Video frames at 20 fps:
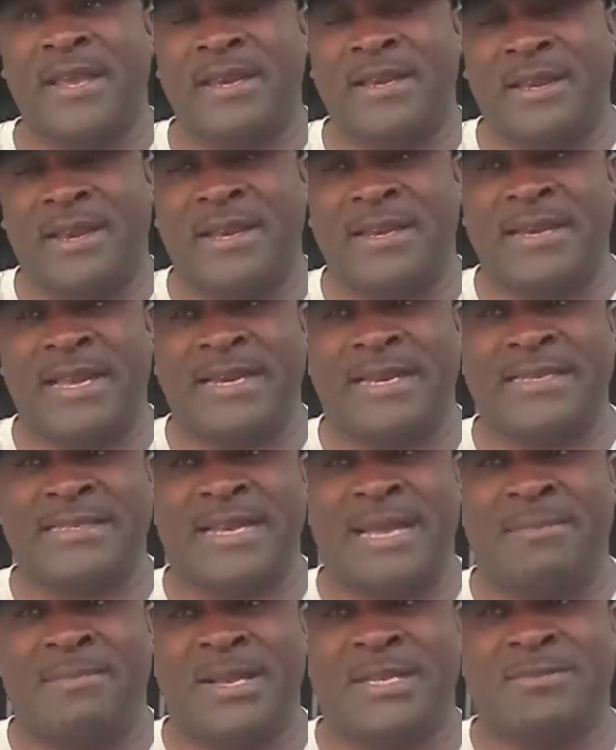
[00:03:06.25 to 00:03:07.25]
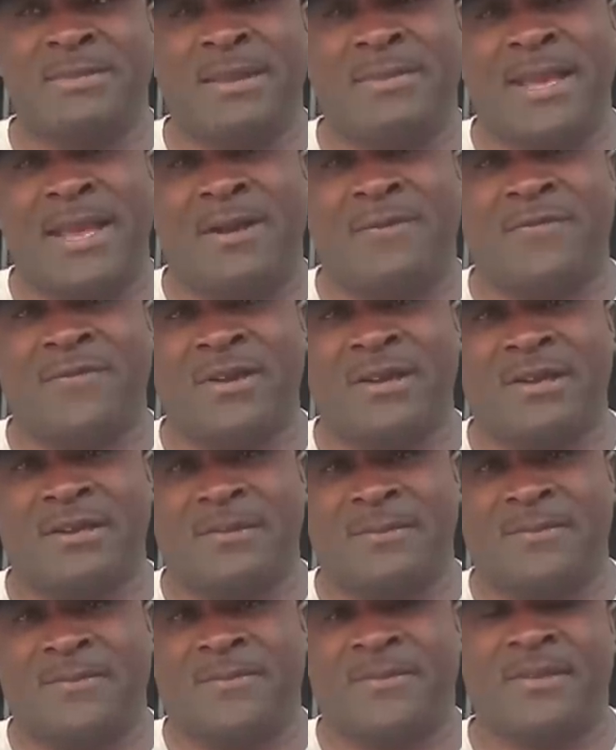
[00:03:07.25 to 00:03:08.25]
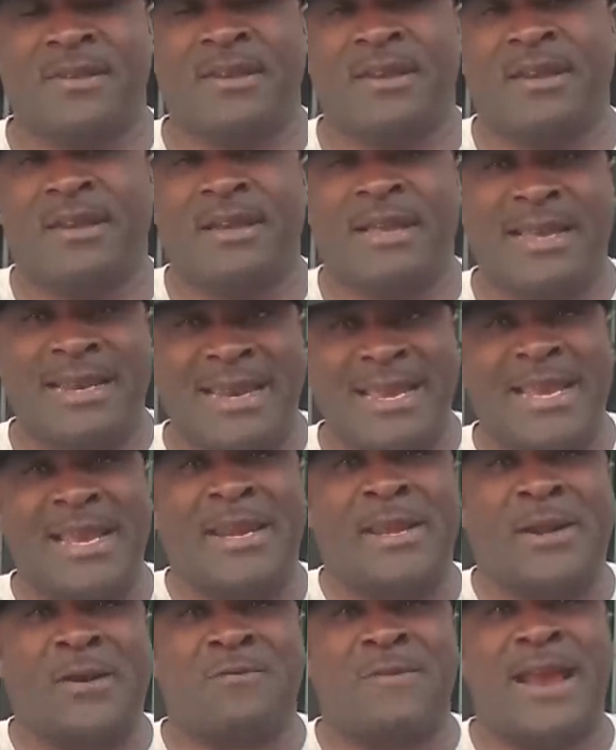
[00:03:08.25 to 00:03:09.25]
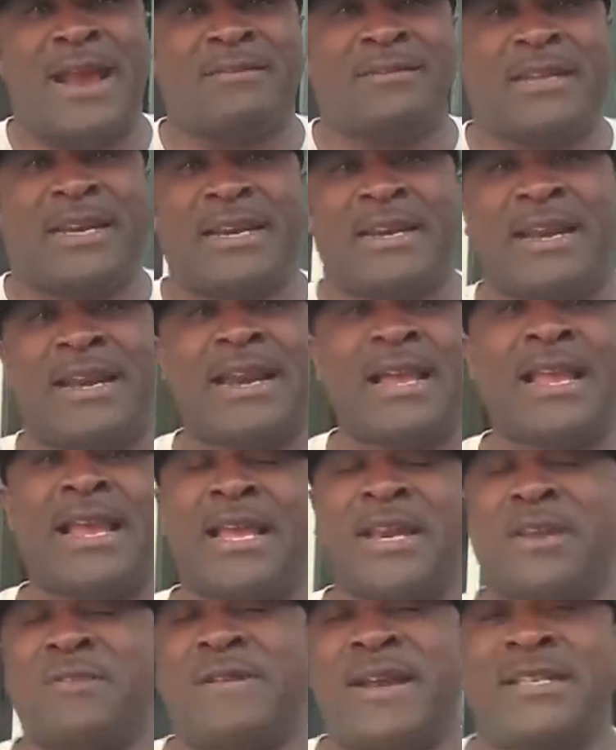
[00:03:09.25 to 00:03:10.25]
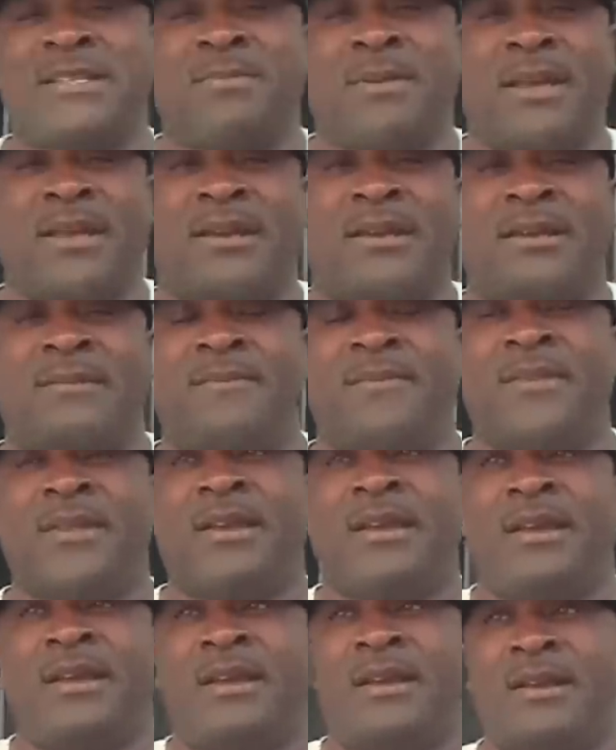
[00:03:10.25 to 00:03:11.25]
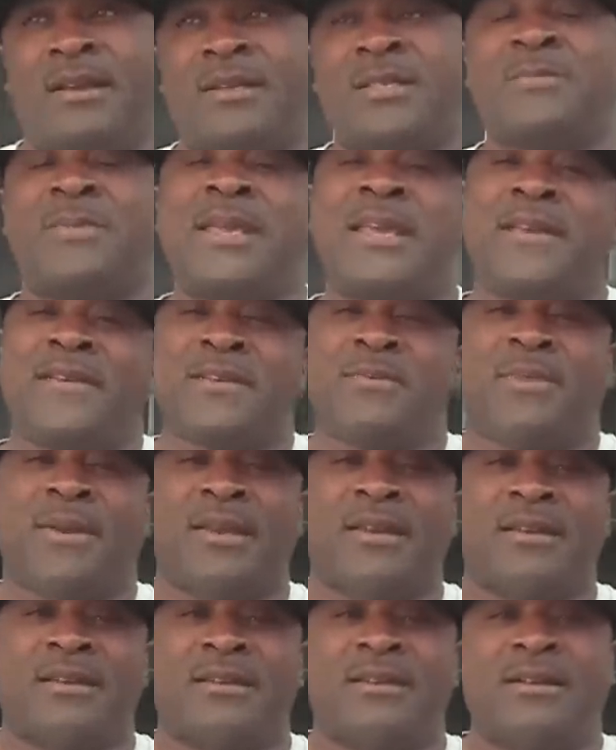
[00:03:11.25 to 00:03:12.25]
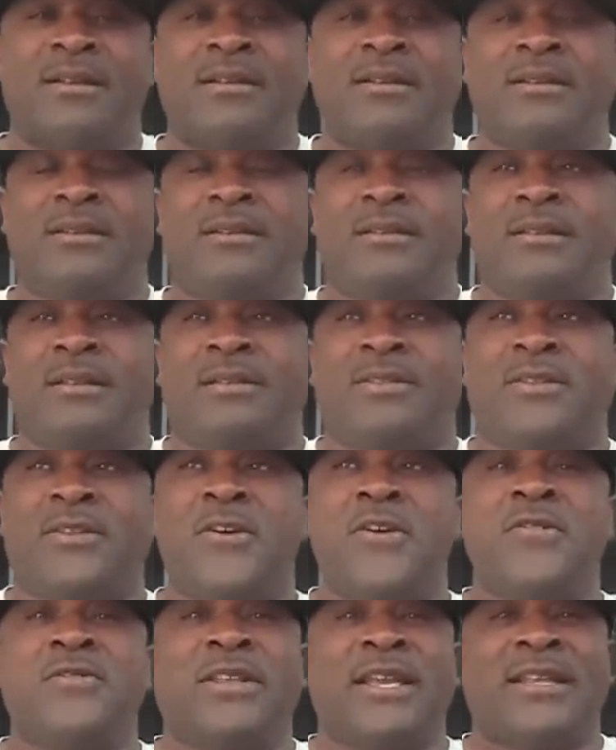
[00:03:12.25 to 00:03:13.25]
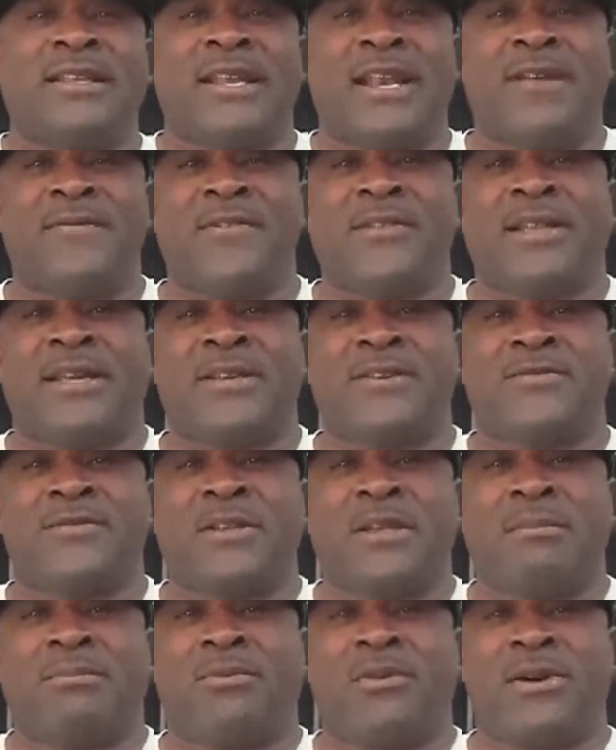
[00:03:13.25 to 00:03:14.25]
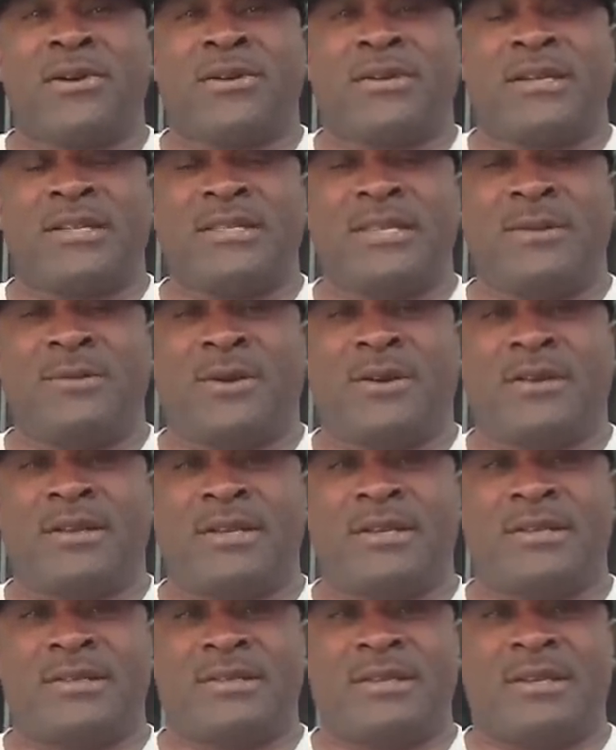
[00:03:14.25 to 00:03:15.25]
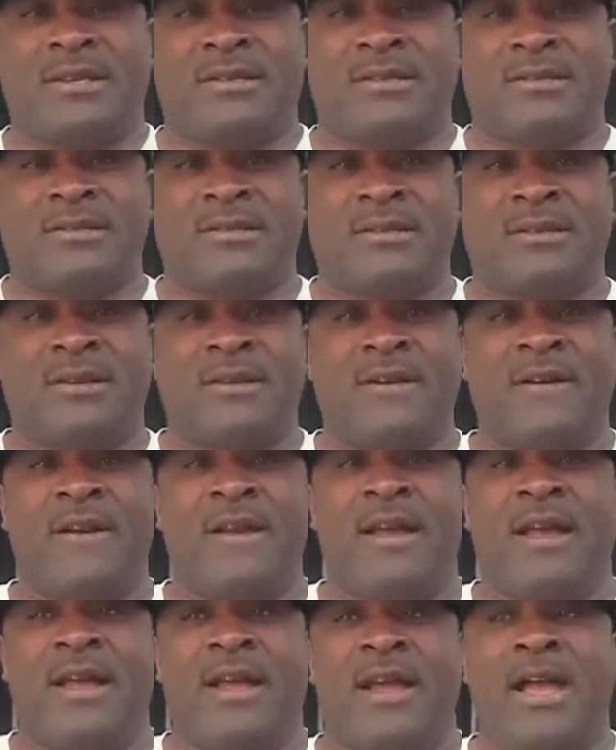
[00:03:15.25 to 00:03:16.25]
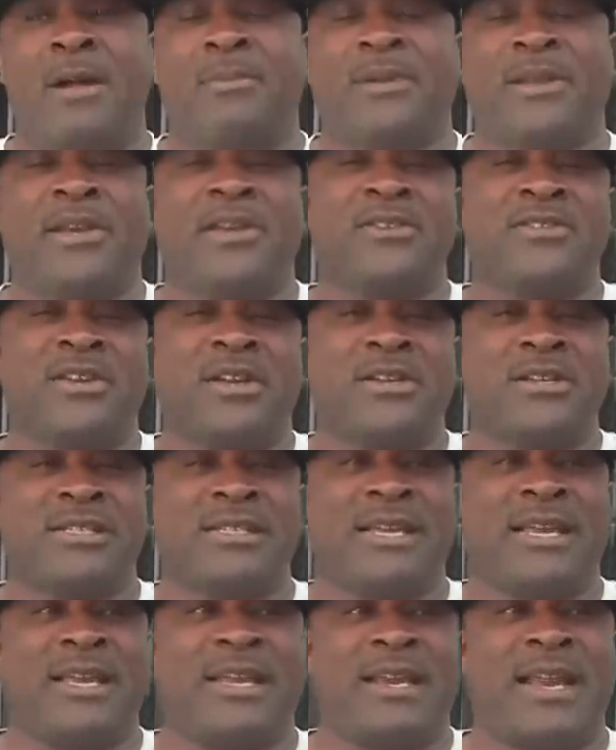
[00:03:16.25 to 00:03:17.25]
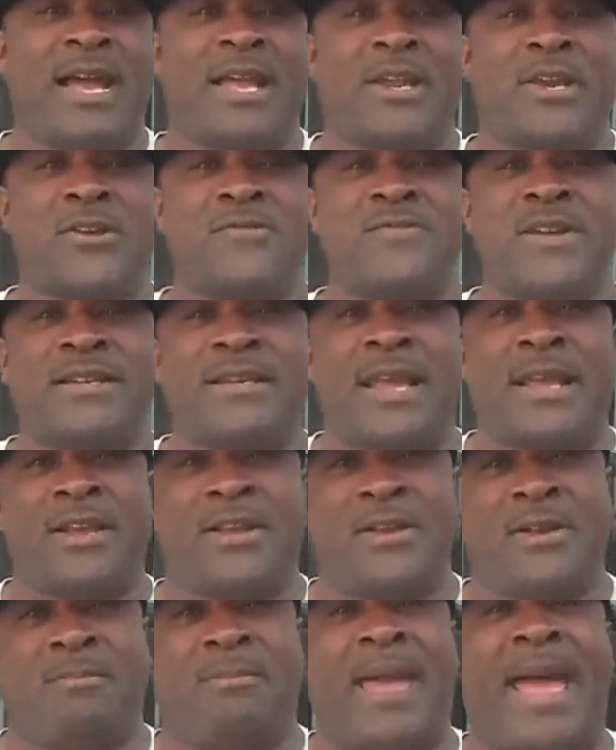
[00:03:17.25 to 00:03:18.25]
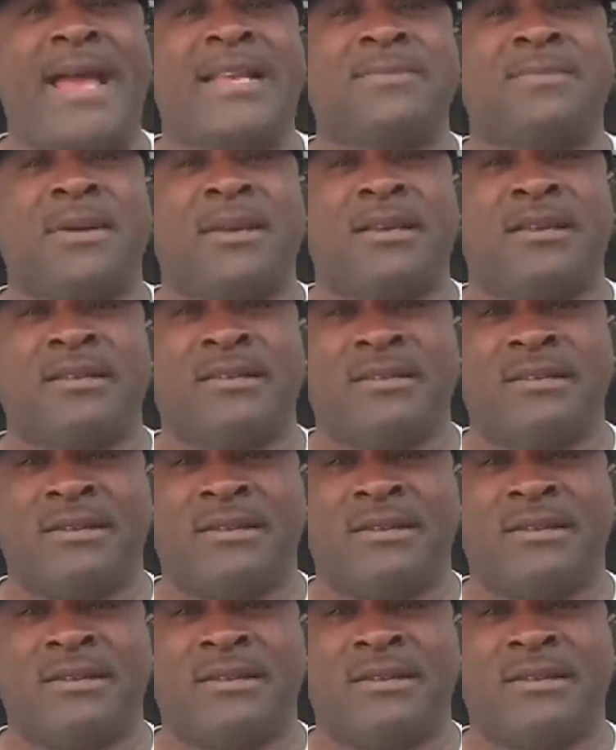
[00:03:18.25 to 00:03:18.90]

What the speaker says: hitting that inside pitch maybe out front and they're getting around it and they're not getting the right spin. Speaking of spin, the third thing that I feel like is really important on the tee work is helping hitters understand how to create that good backspin